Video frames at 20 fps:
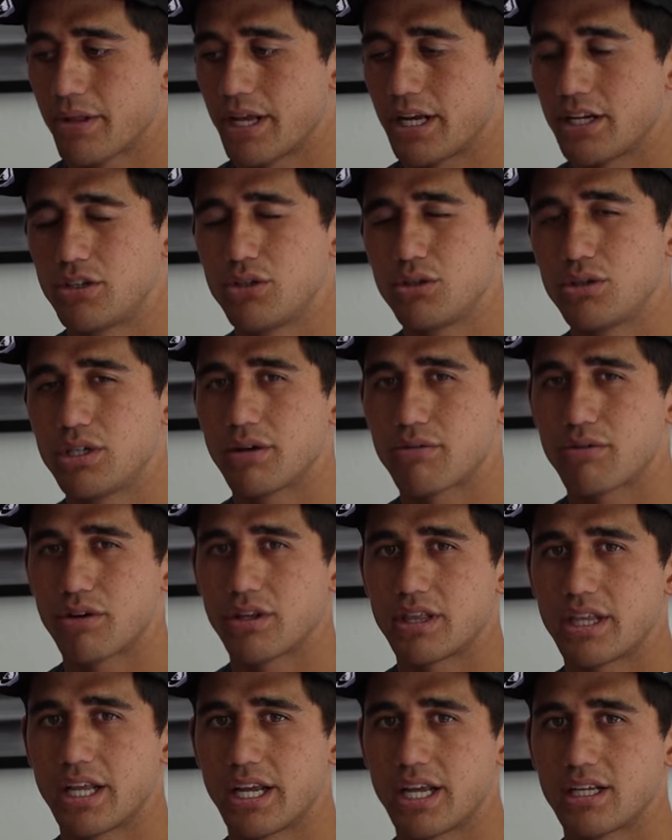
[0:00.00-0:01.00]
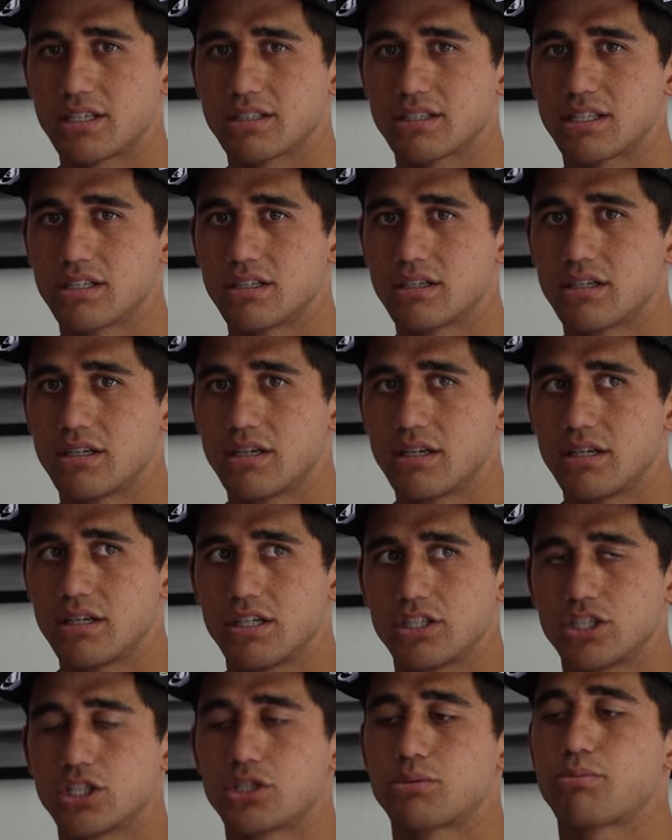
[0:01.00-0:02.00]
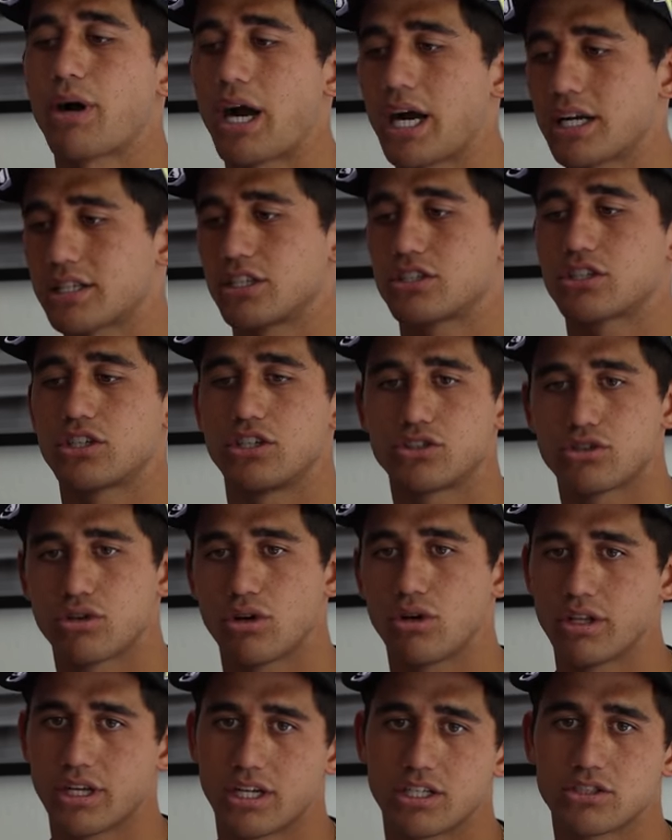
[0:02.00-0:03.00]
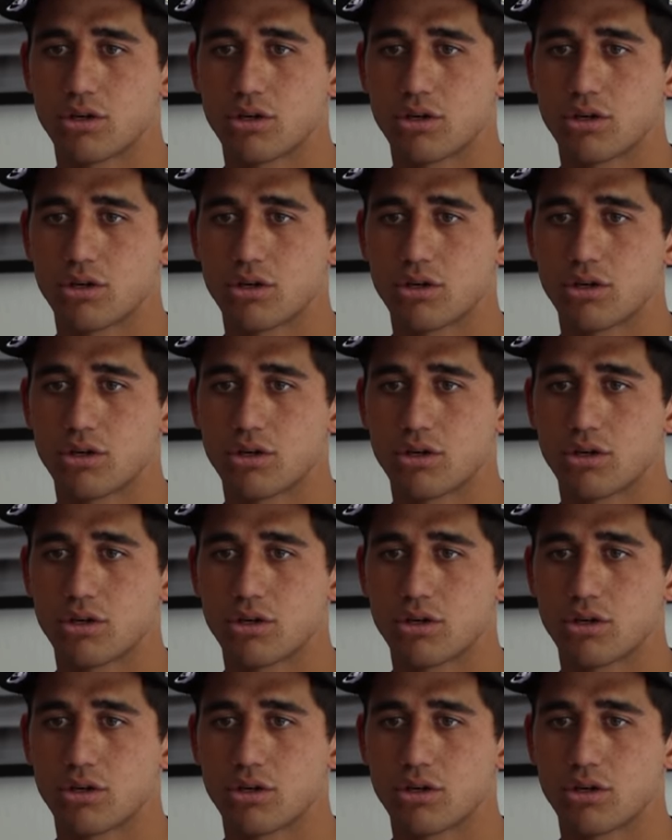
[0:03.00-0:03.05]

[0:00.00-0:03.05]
and do different things and just practice controlling.